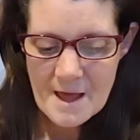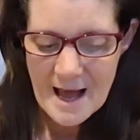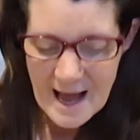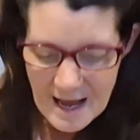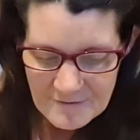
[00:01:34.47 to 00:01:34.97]

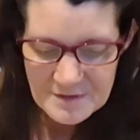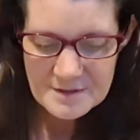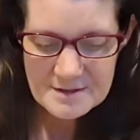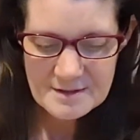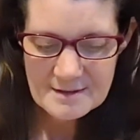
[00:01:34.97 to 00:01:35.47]

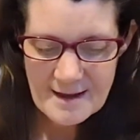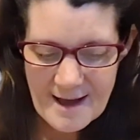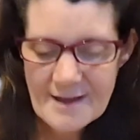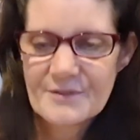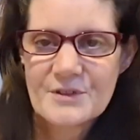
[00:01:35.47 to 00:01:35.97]
haven't
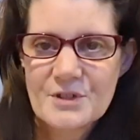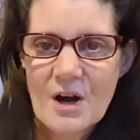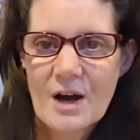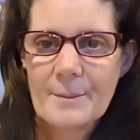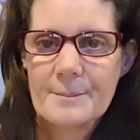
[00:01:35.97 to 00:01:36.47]
had the
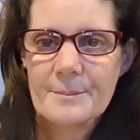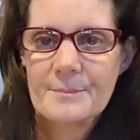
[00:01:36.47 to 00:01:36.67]
time